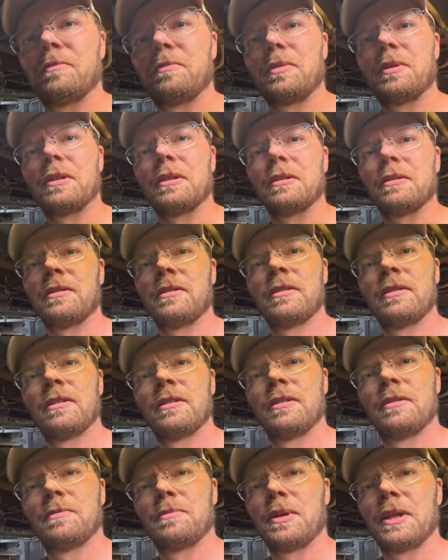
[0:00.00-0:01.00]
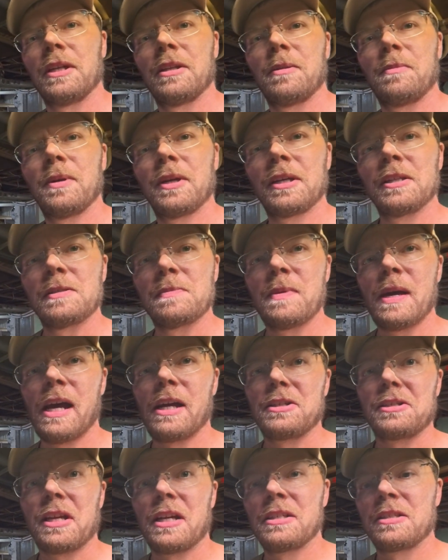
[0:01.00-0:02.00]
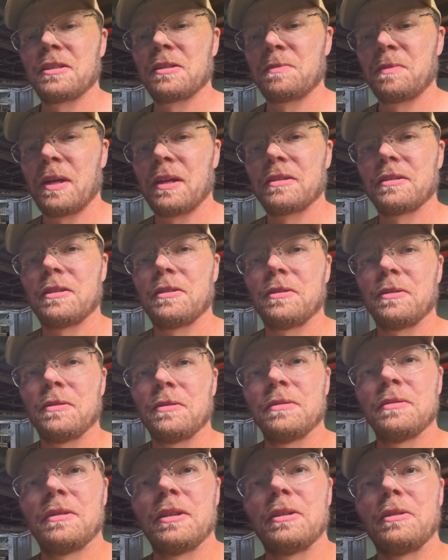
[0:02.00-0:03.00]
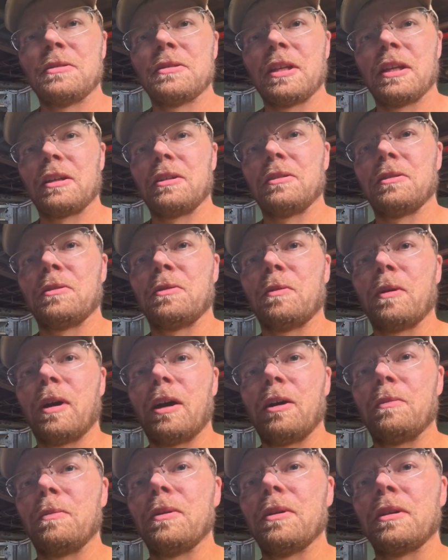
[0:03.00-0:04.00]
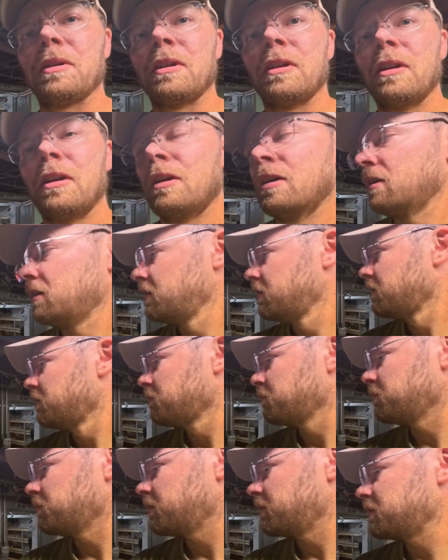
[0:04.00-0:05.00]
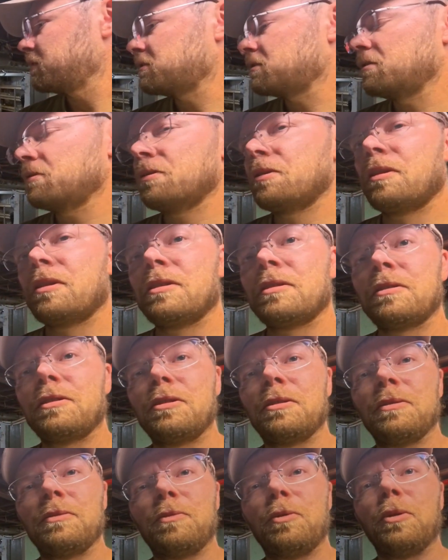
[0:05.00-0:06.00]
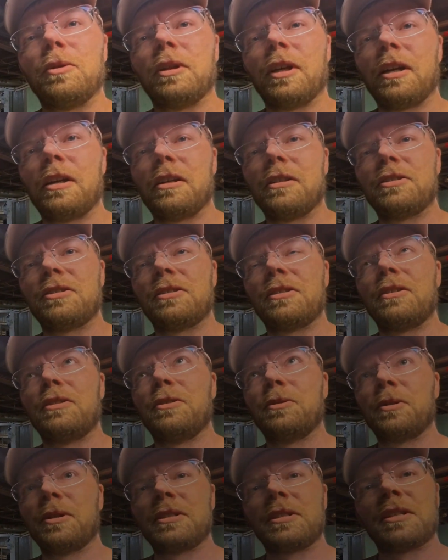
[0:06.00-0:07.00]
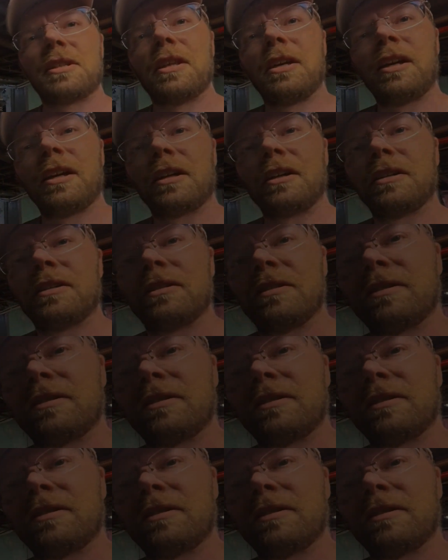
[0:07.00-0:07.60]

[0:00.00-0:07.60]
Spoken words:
but being the biggest batch, I suspect it'll take a little while, but we'll let it do its thing.